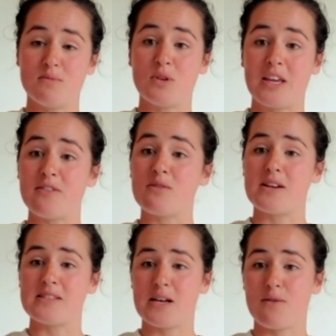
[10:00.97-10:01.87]
or giving
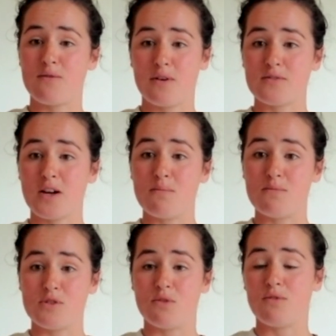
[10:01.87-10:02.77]
myself enough time
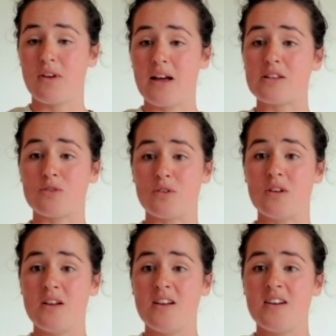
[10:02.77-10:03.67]
to reflect
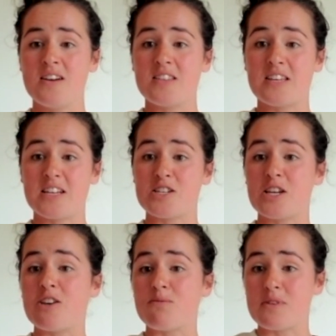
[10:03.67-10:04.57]
on the
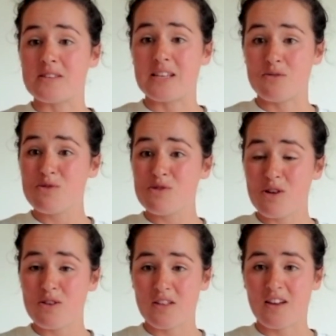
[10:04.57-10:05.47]
achievements, and
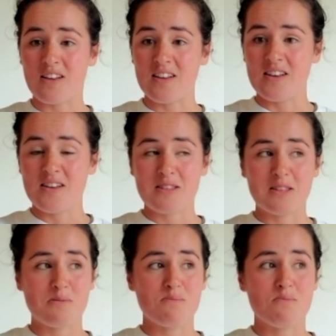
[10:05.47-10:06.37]
also the
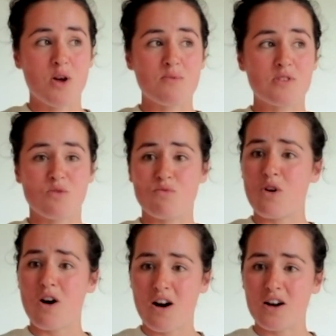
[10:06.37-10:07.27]
moments of real
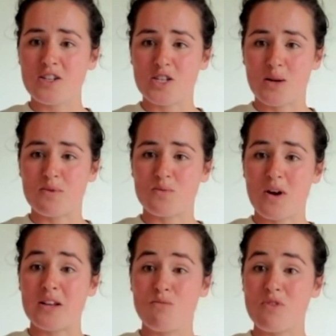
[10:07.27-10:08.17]
hardship as
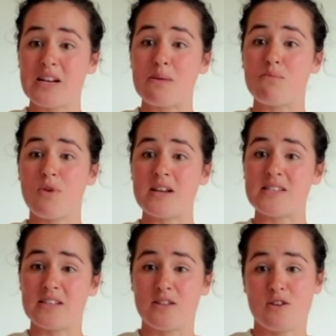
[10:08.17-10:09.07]
well, and really
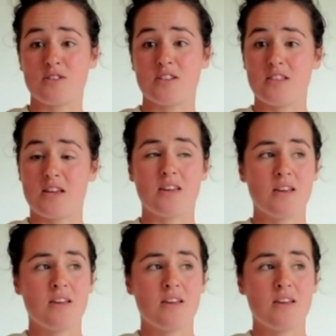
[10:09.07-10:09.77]
embracing those. I think,